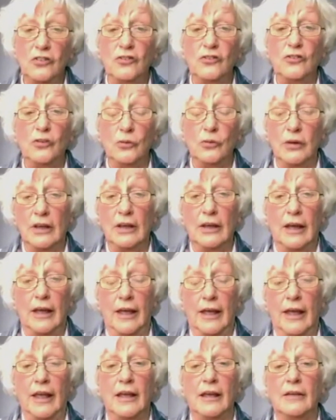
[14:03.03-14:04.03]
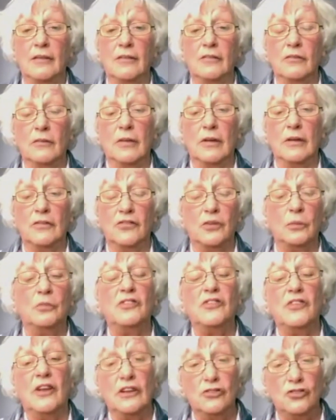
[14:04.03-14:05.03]
is doing a
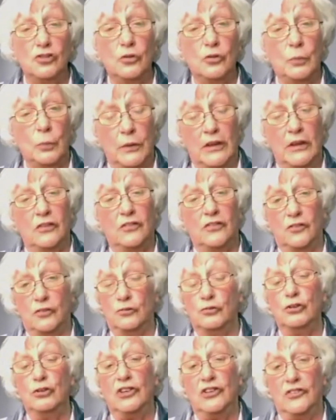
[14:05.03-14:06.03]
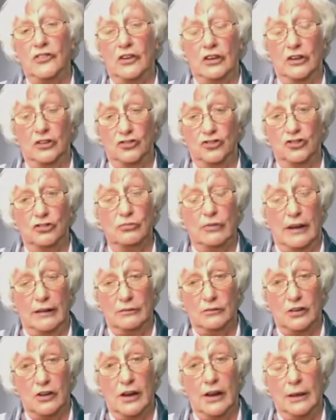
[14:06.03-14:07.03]
substantial piece of research
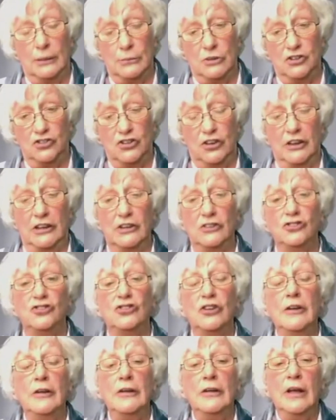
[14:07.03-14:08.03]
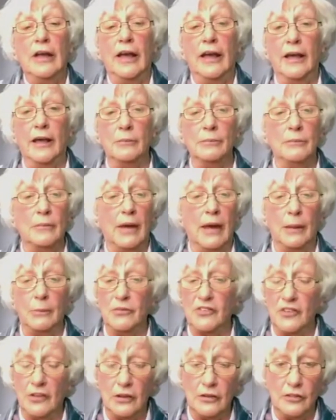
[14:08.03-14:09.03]
around climate change. I'm
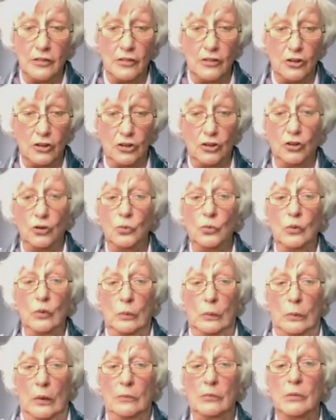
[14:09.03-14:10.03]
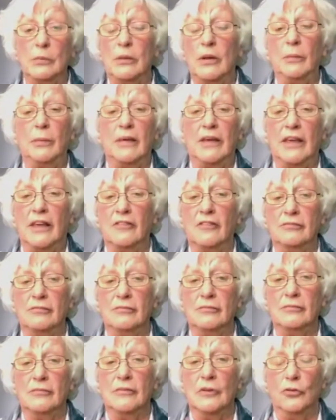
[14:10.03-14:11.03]
certain that you will probably be
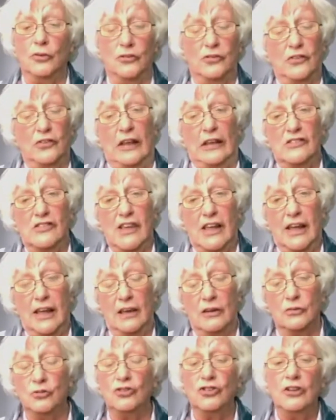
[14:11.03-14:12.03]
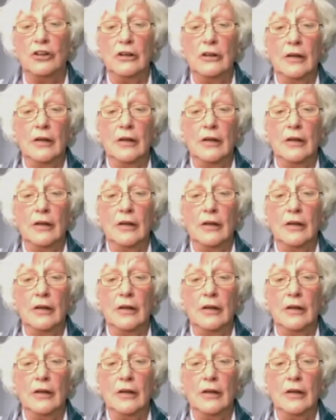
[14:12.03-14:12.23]
given or sent out